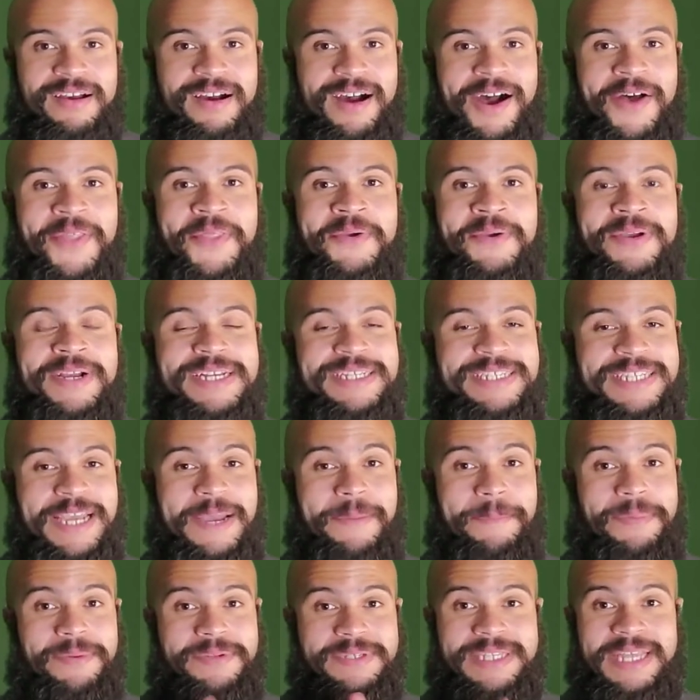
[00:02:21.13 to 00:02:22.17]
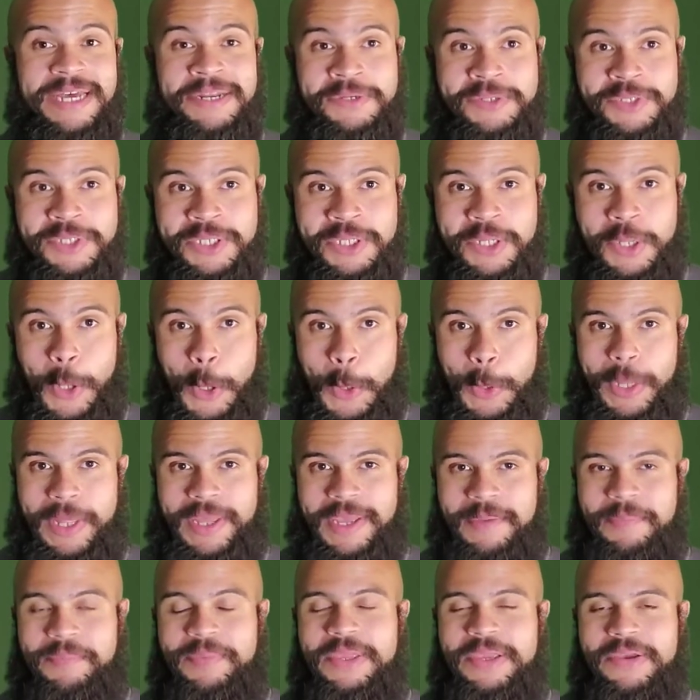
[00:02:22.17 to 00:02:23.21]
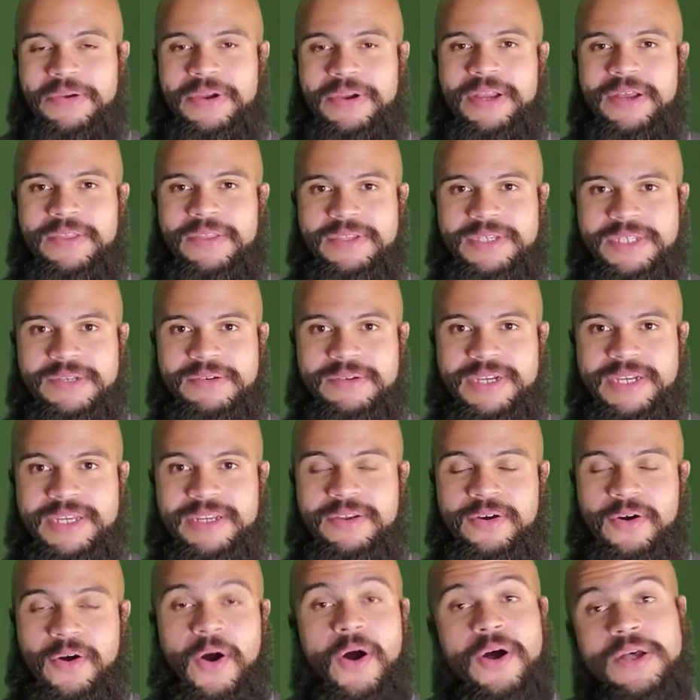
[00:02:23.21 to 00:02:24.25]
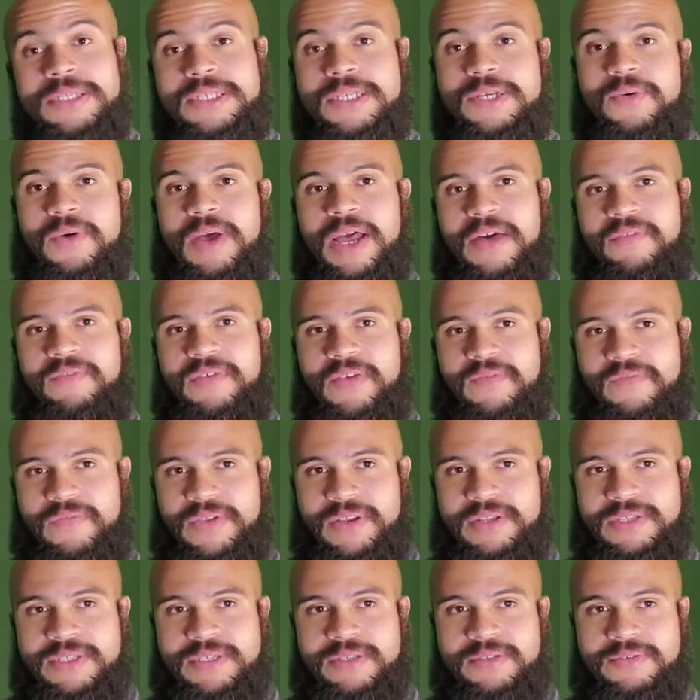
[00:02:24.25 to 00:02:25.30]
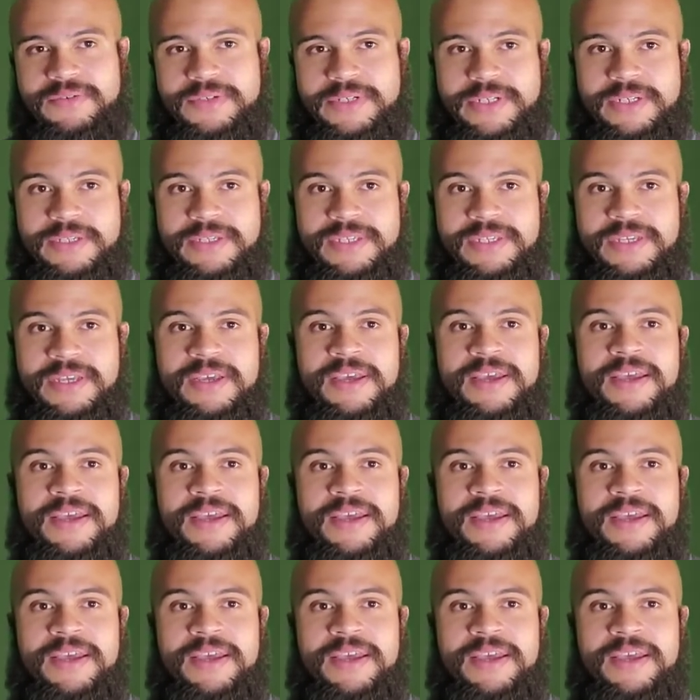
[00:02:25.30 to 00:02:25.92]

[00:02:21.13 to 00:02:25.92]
Other examples that are slowly appearing on the screen also have infinite solutions.